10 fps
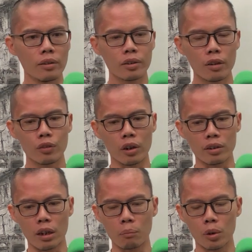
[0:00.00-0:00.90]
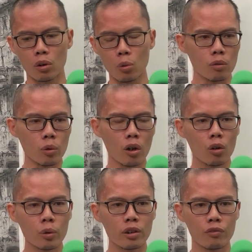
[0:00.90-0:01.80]
say, for example, we
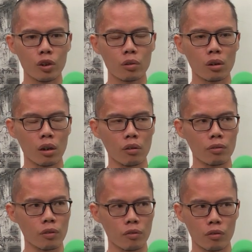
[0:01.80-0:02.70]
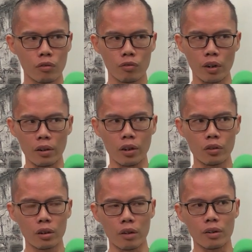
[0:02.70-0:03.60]
always view a
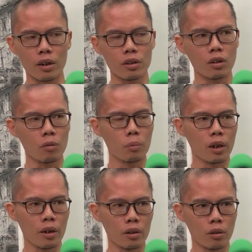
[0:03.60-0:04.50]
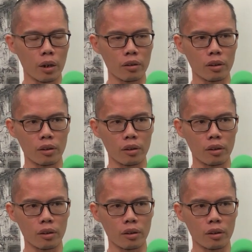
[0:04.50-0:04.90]
financial advisor or planner, right,